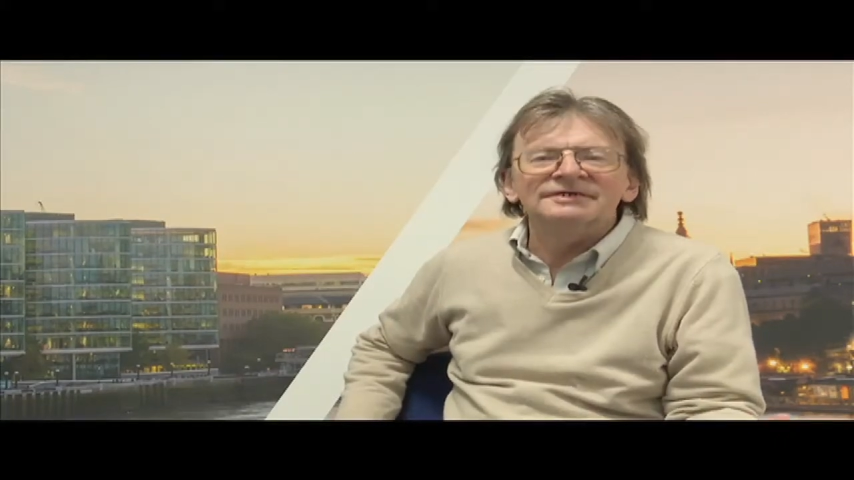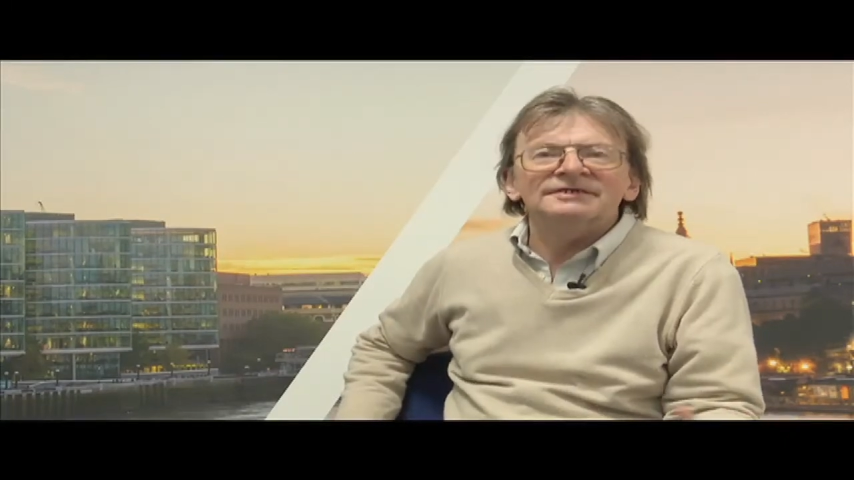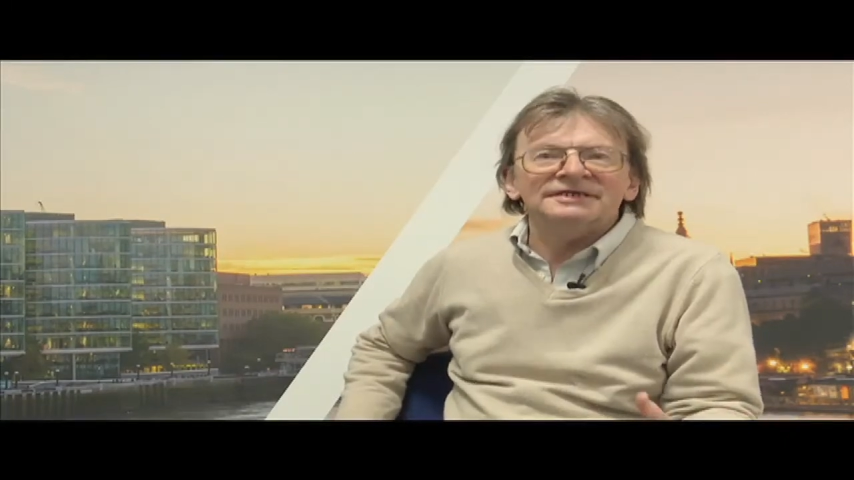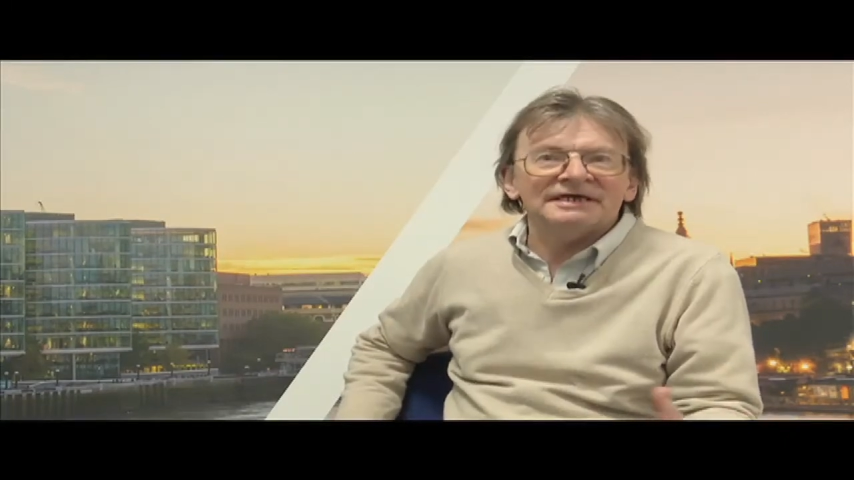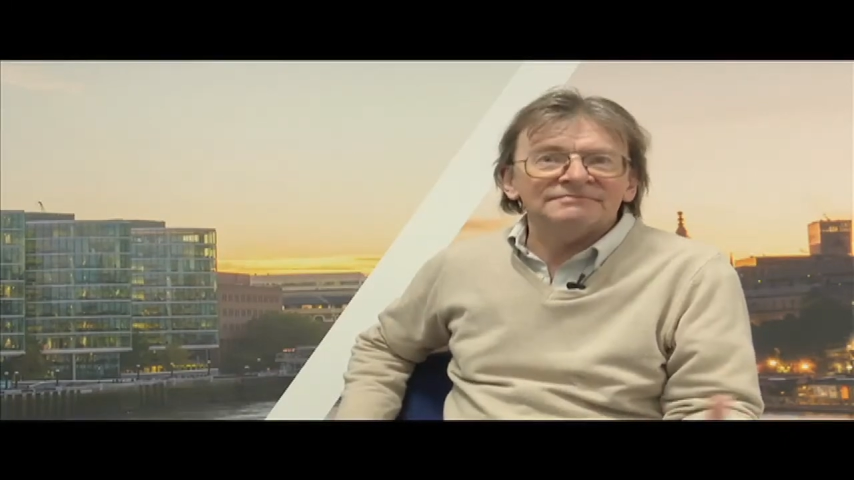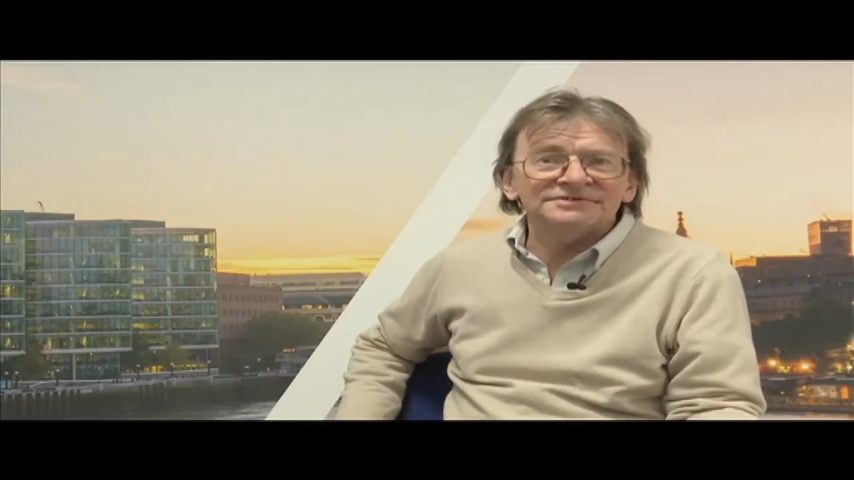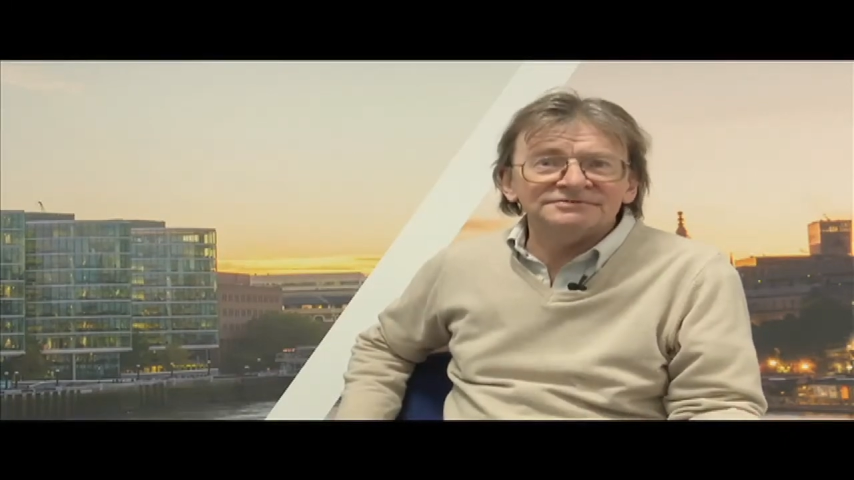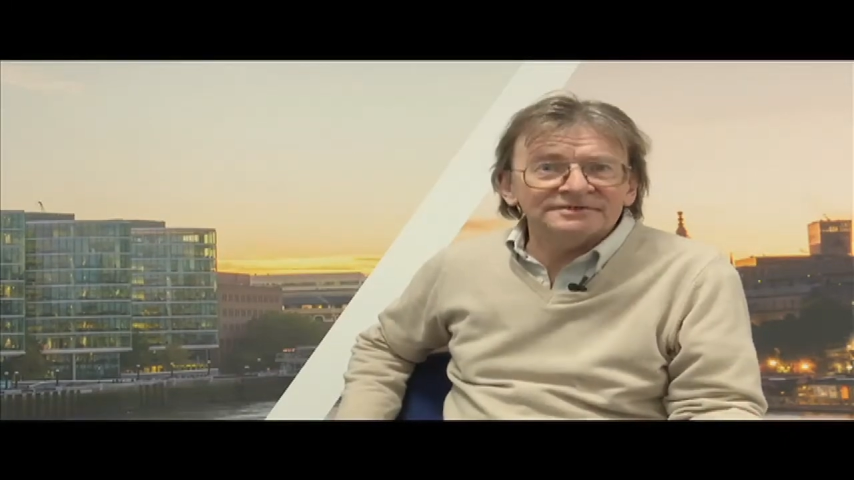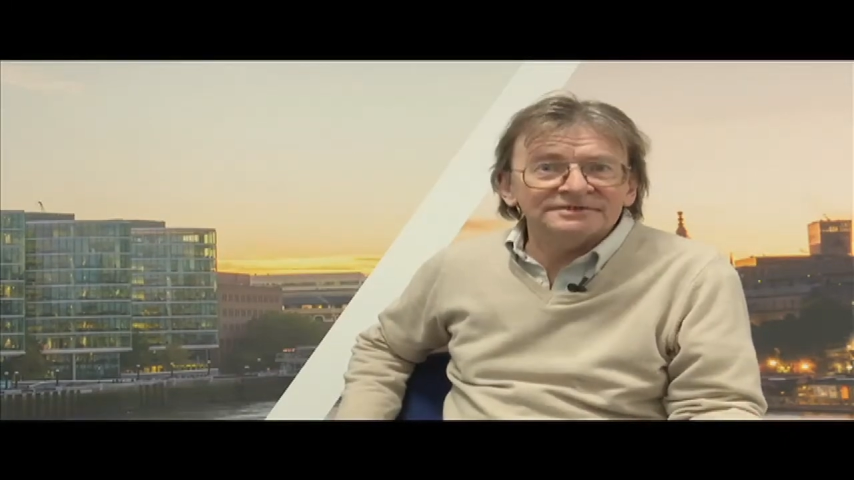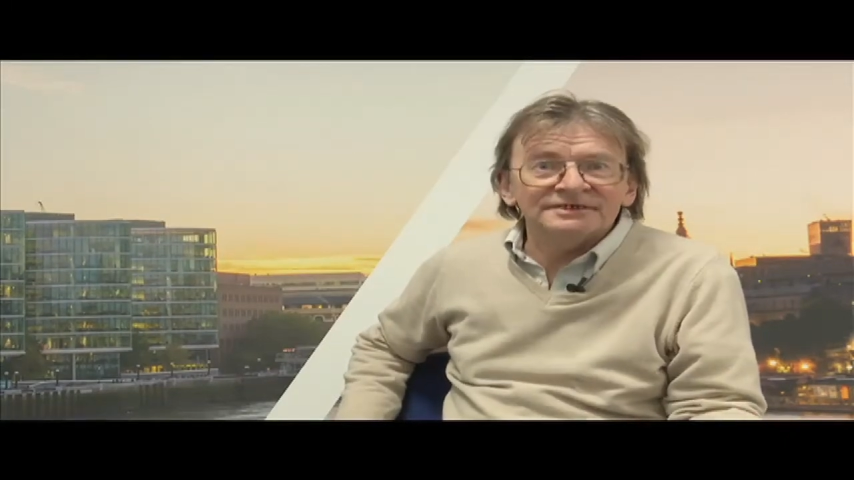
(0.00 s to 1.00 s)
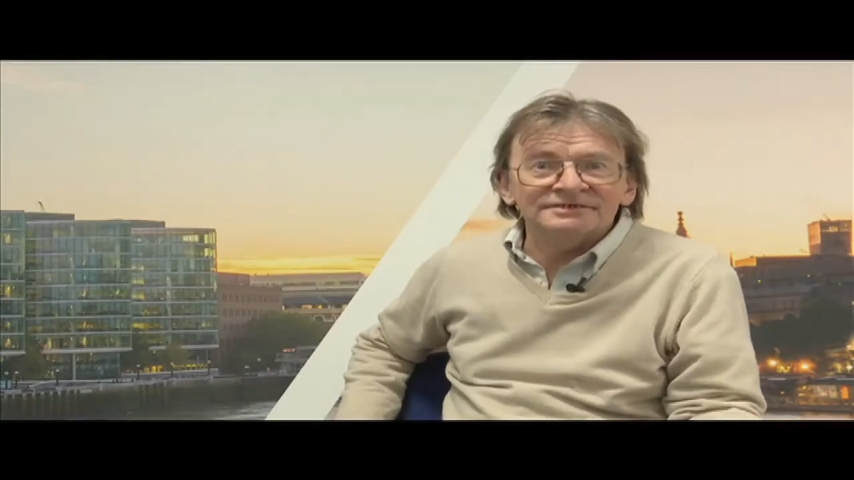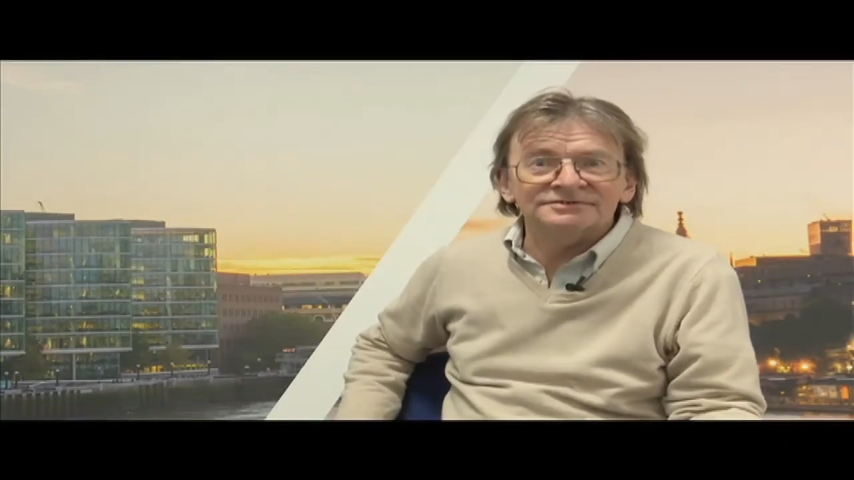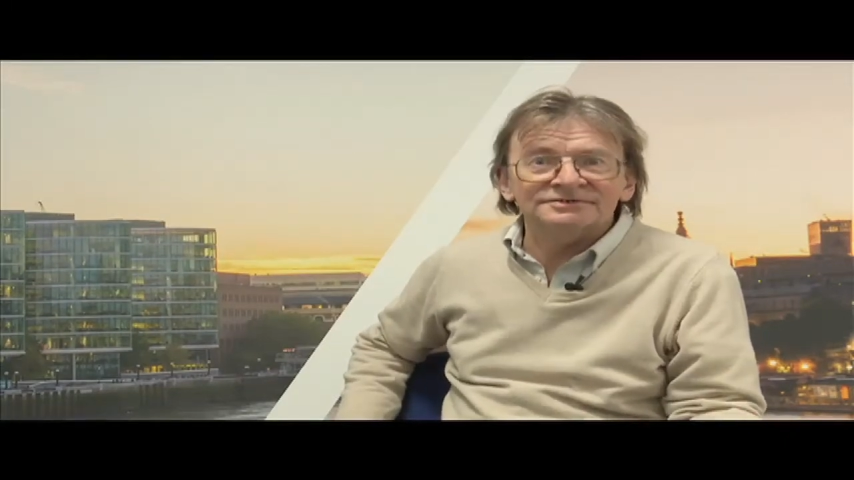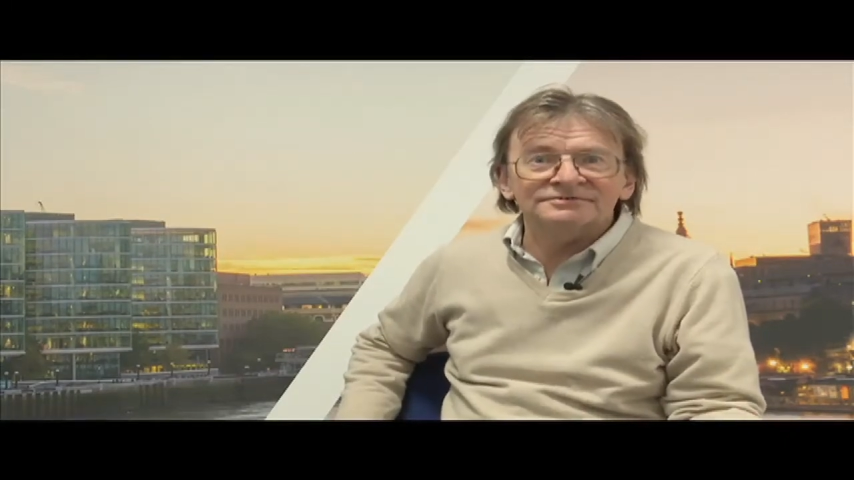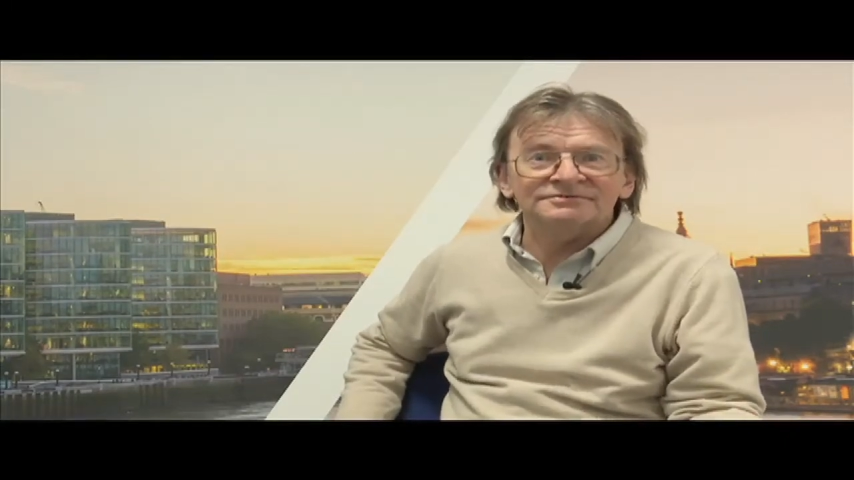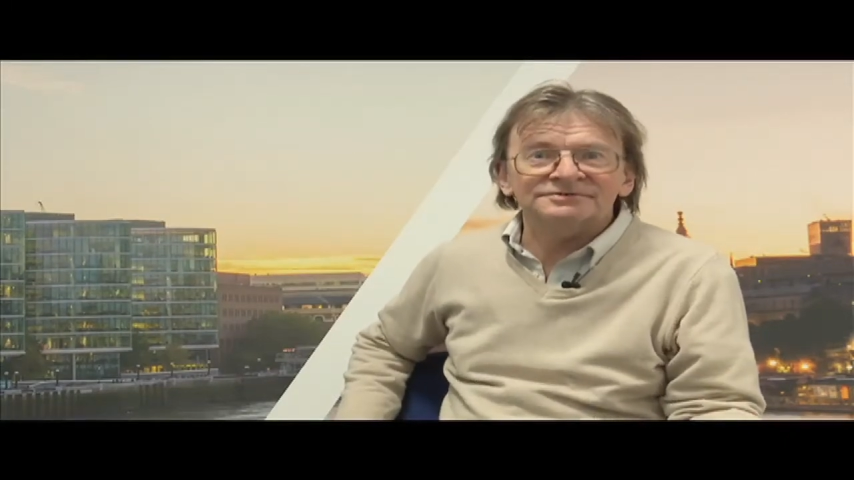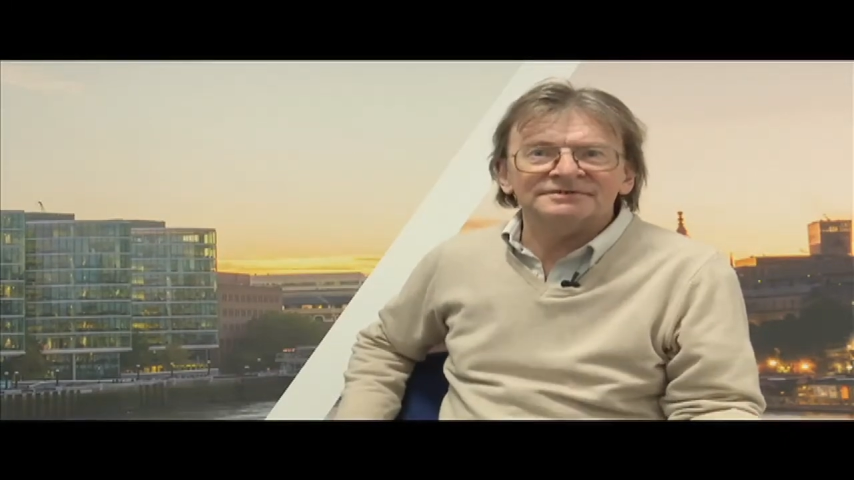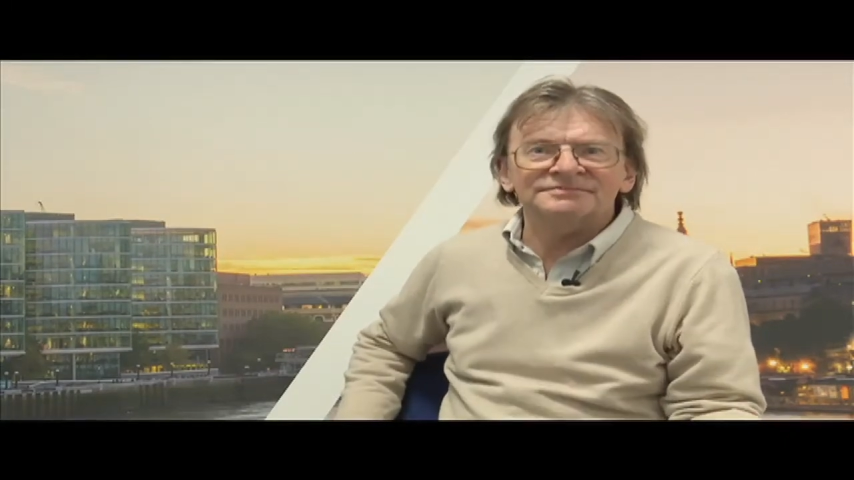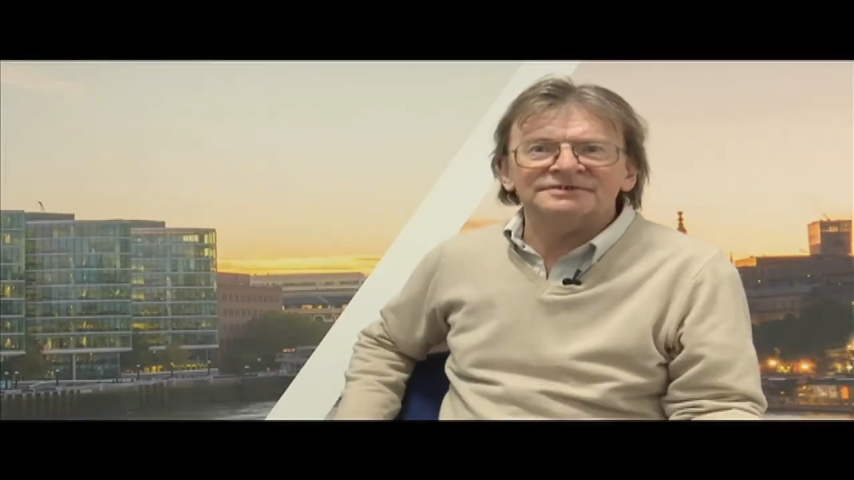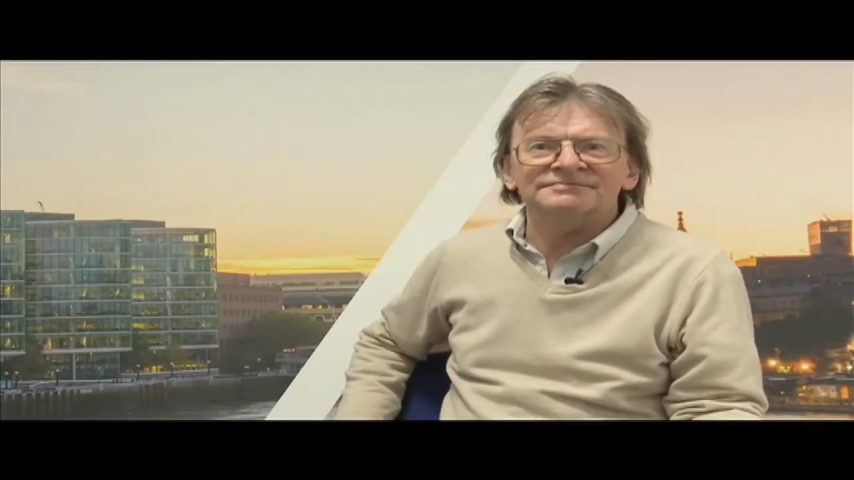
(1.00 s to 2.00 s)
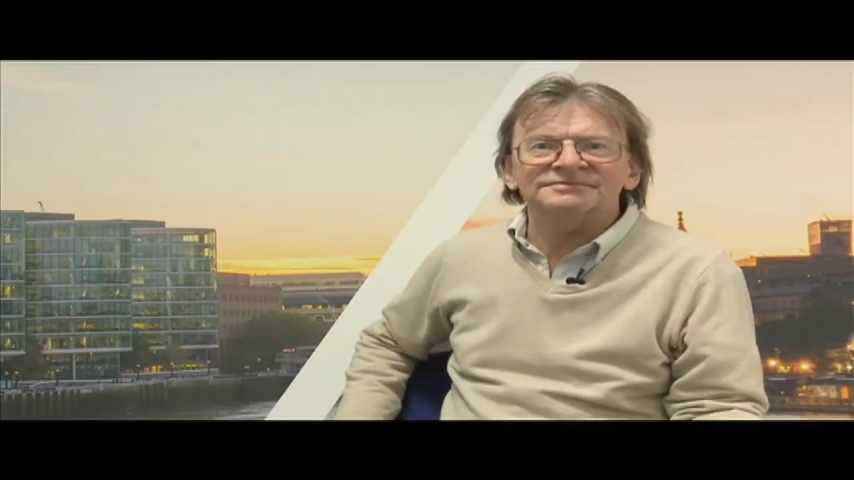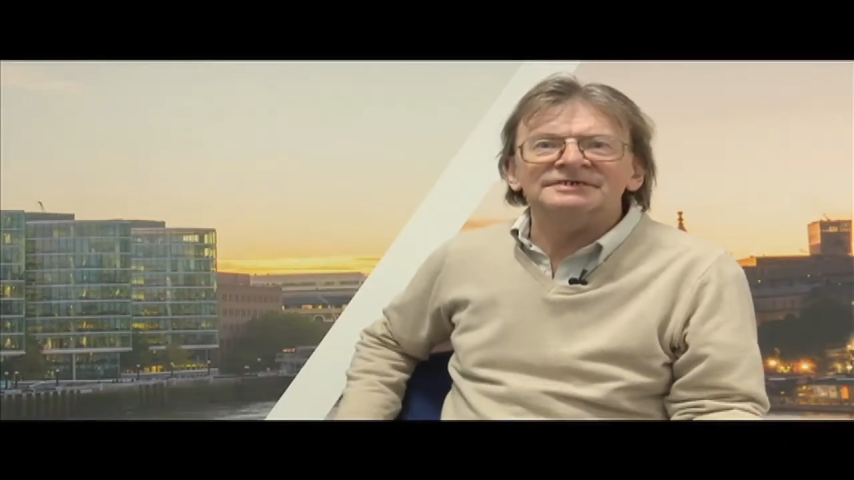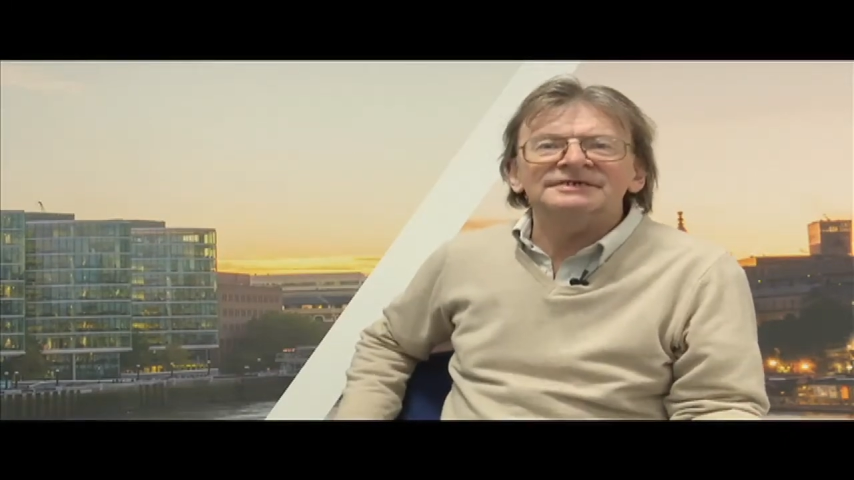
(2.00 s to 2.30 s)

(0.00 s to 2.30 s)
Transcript: the atmosphere in store sometimes.